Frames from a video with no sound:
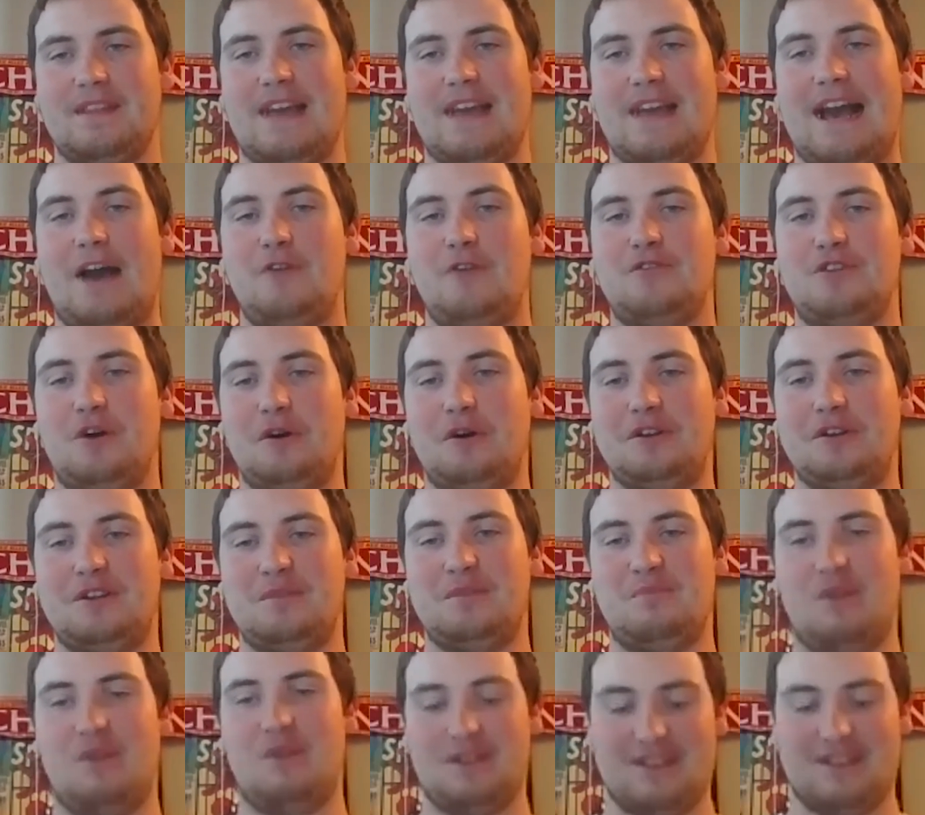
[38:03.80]
how not
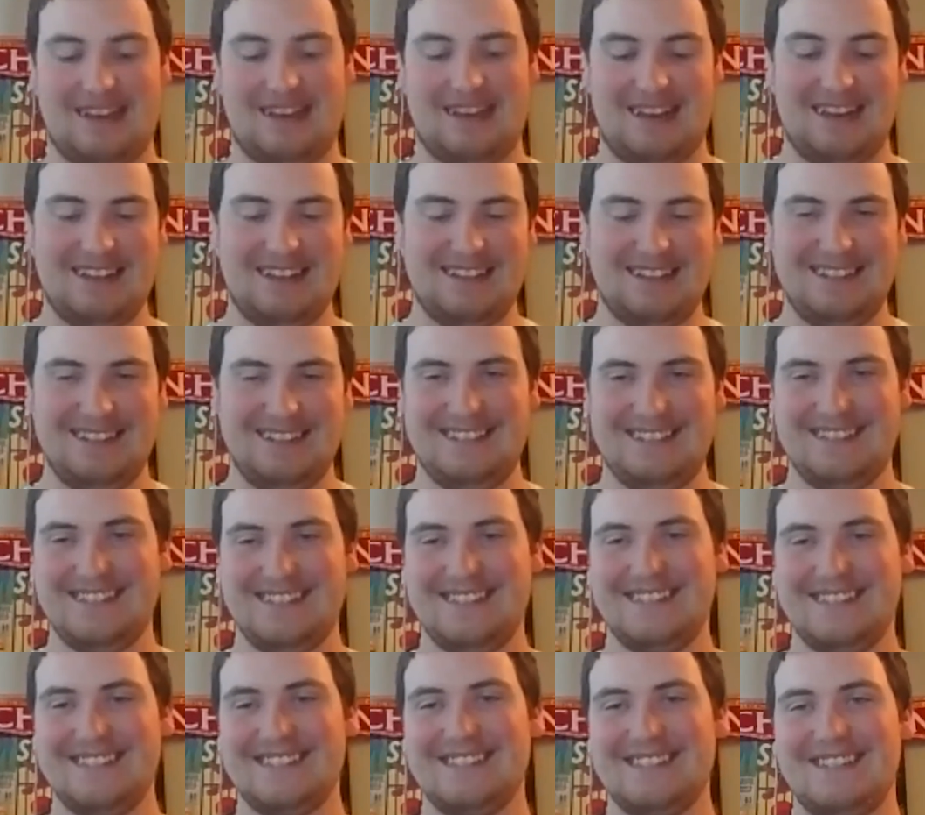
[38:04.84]
to podcast.
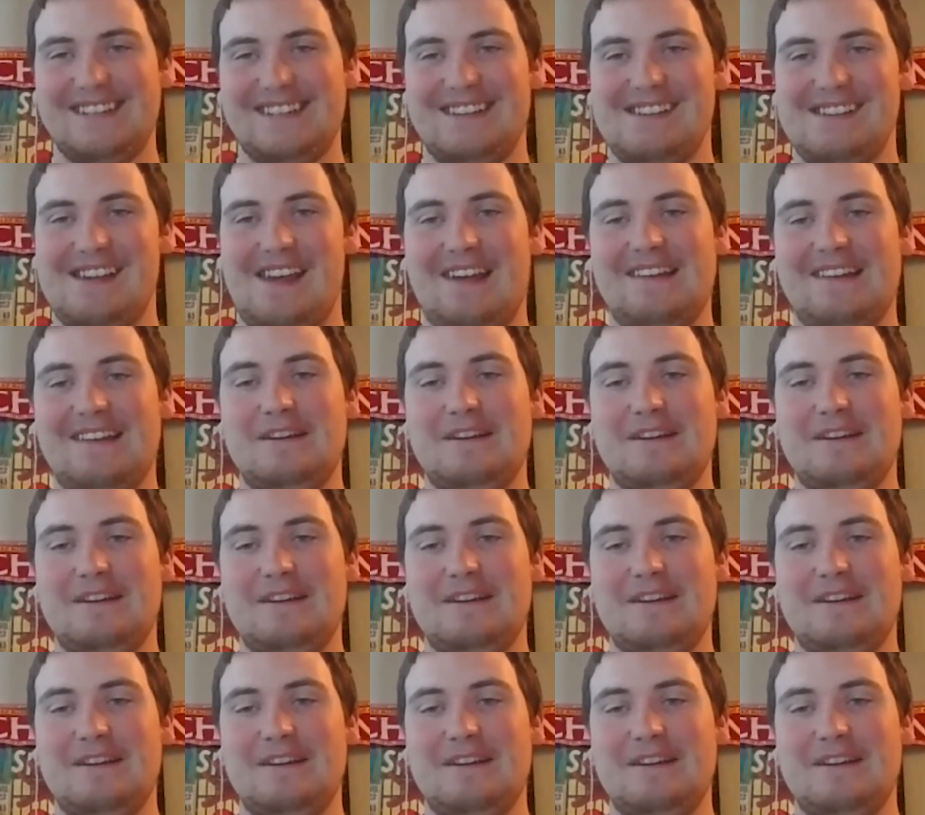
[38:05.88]
And